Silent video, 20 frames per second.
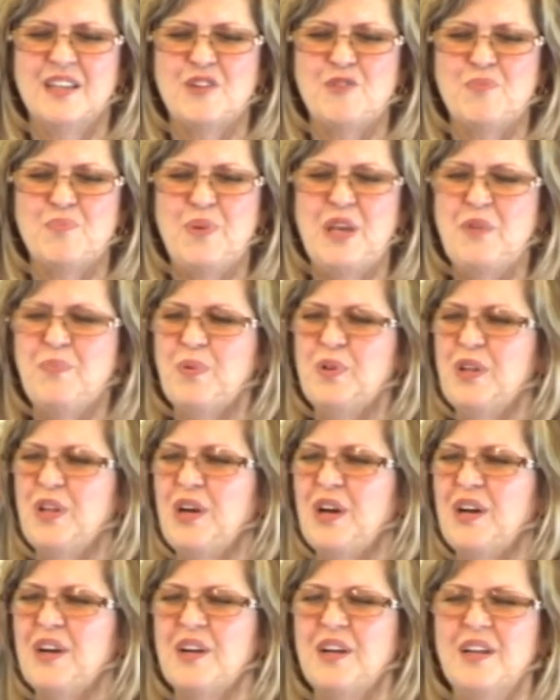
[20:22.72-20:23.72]
People
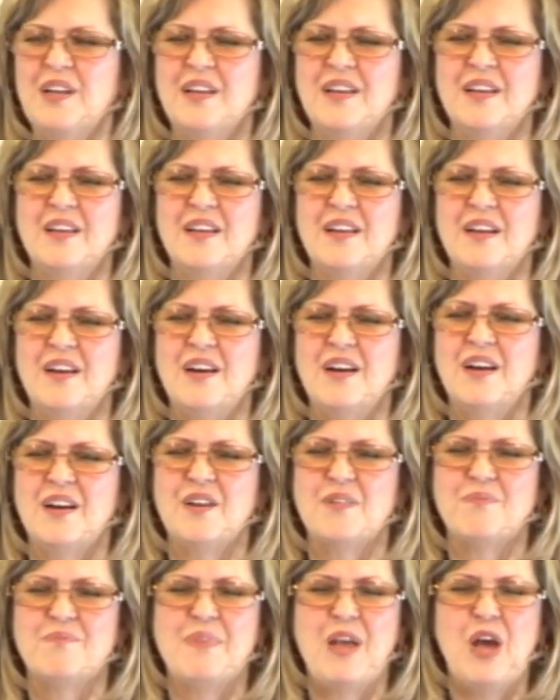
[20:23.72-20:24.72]
are
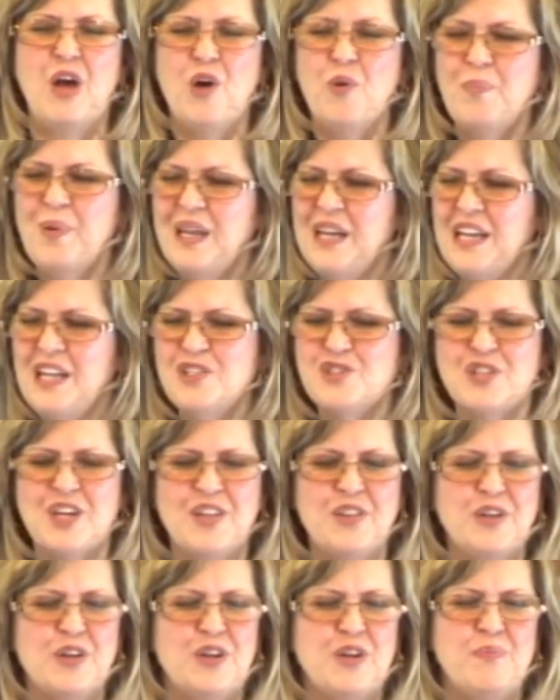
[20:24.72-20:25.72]
helping each
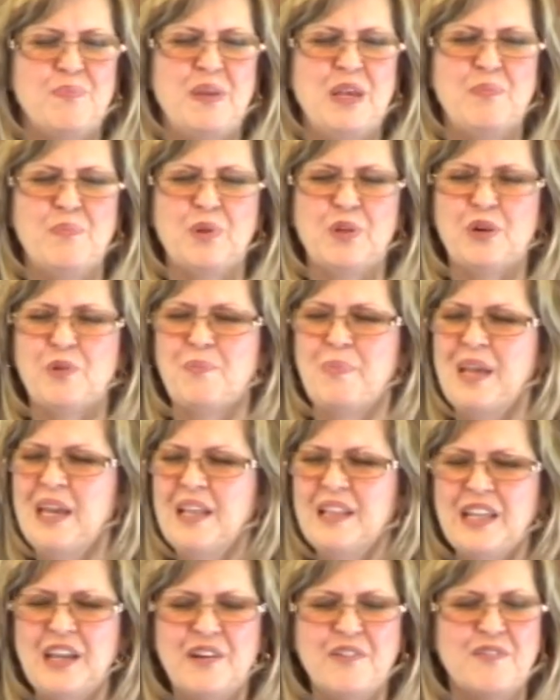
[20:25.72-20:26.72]
other. People are
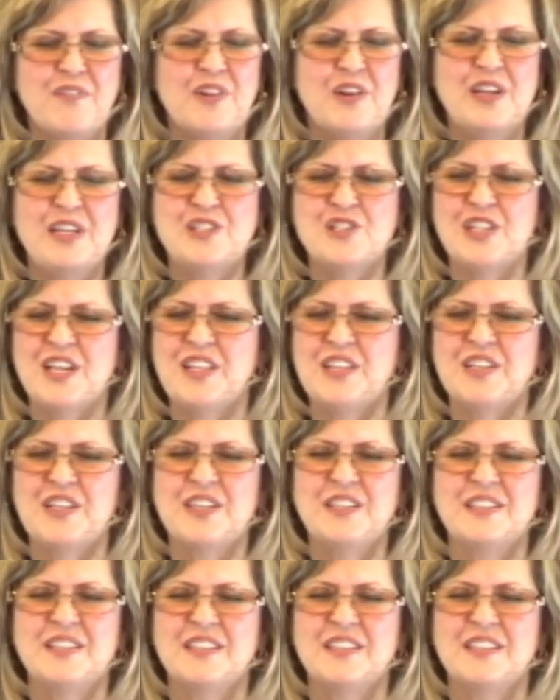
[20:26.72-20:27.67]
being there for each other.